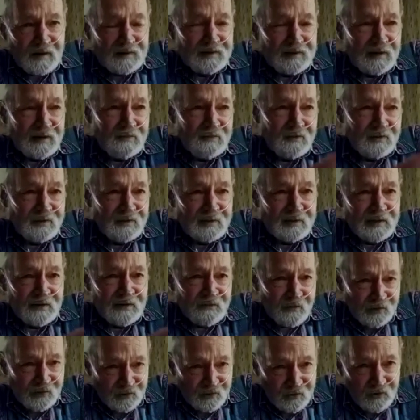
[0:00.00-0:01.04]
there were
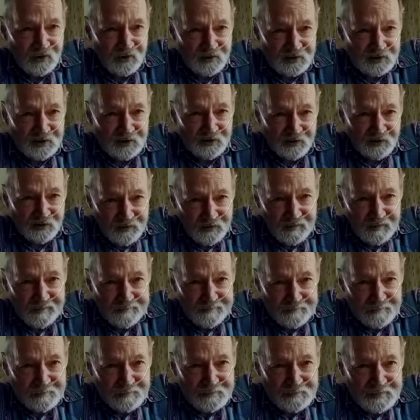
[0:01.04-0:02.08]
delivery trucks here
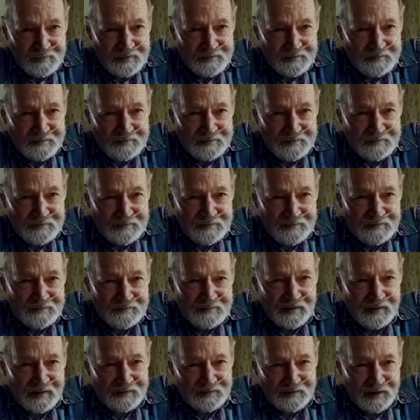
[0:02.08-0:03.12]

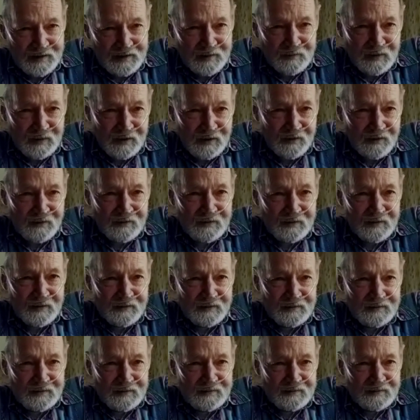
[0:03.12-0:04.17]
that came down
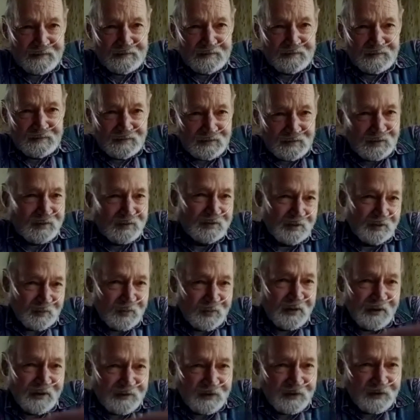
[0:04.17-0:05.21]
and
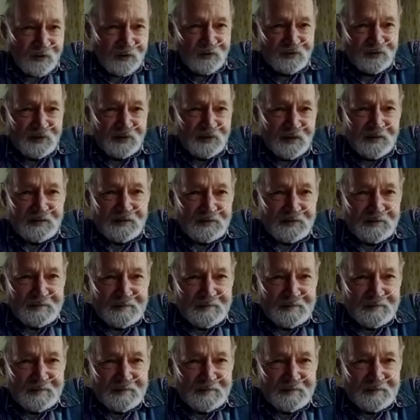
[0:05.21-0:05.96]
supplied those things.